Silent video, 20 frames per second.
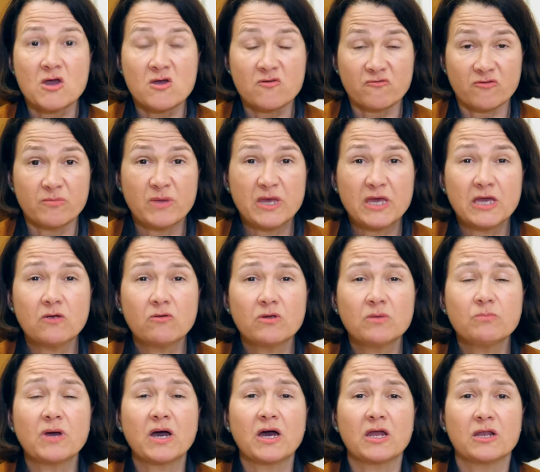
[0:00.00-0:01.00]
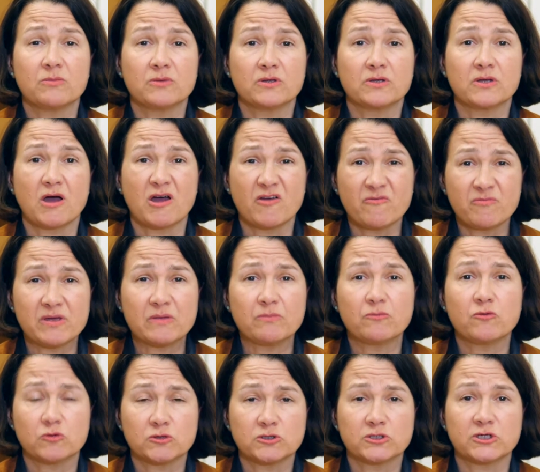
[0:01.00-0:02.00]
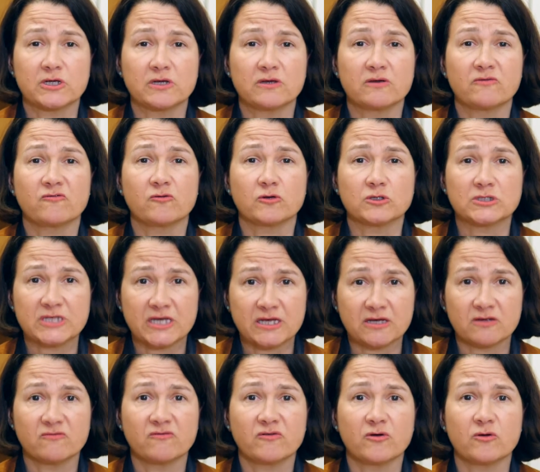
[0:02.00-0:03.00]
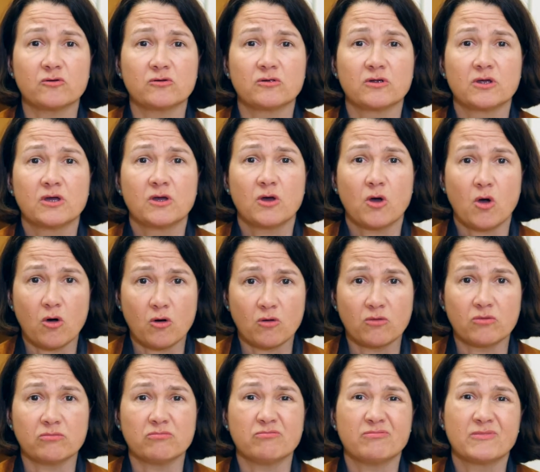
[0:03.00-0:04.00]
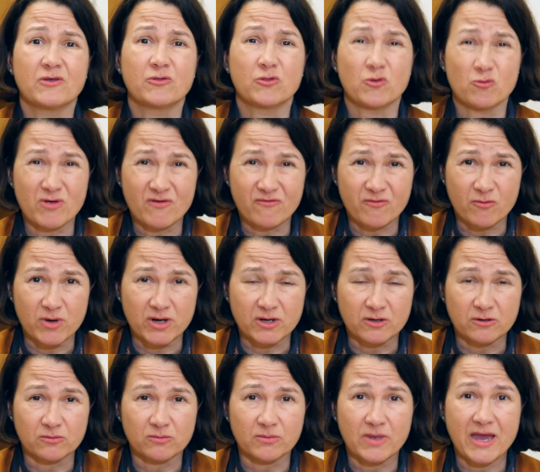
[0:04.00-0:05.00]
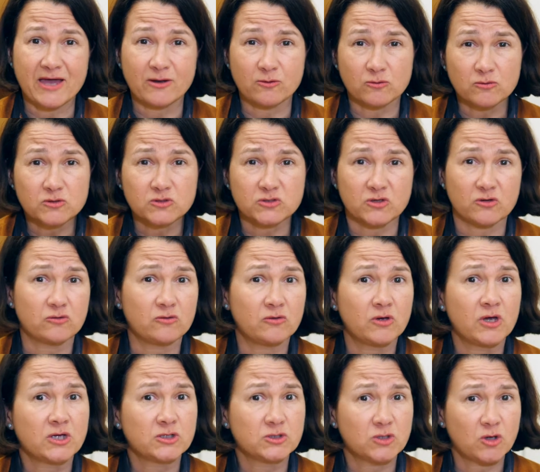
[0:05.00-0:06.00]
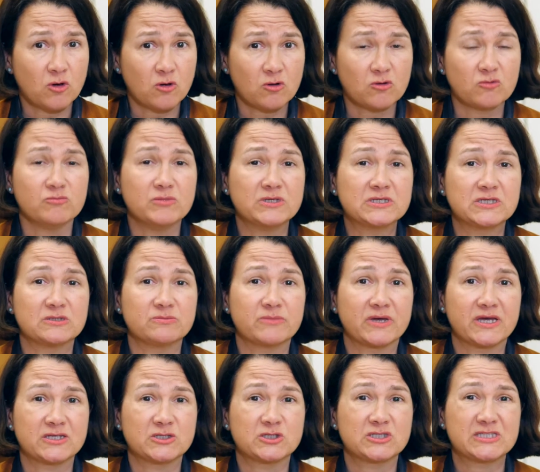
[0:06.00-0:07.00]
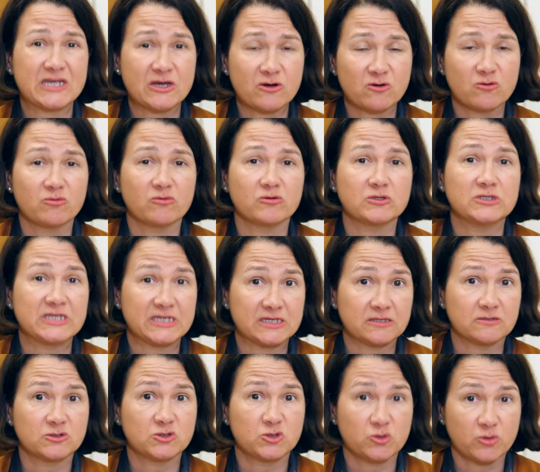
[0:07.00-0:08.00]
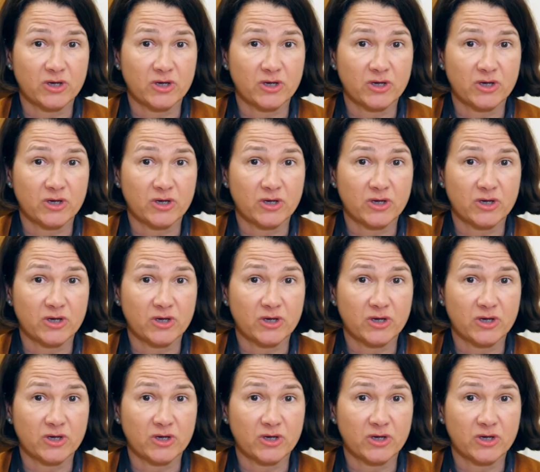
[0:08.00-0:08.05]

From here in Parliament, I've been pushing for a second vote on the referendum and also to hold Mrs May's terrible deal to